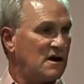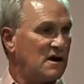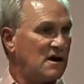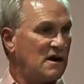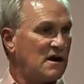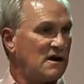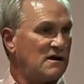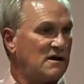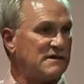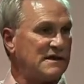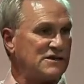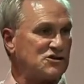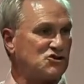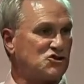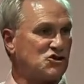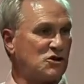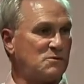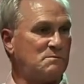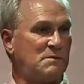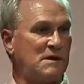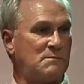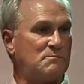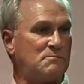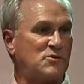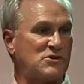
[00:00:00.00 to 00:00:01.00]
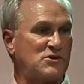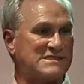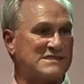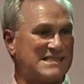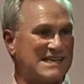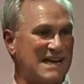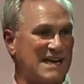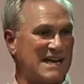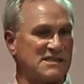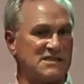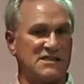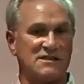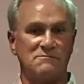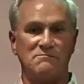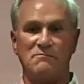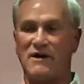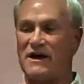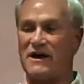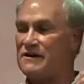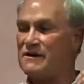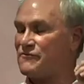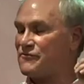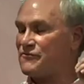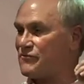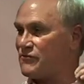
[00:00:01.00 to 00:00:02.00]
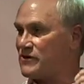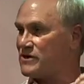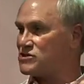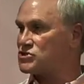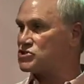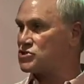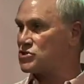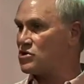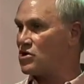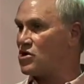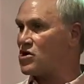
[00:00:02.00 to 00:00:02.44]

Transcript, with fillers: humain. And that should be protected by French law.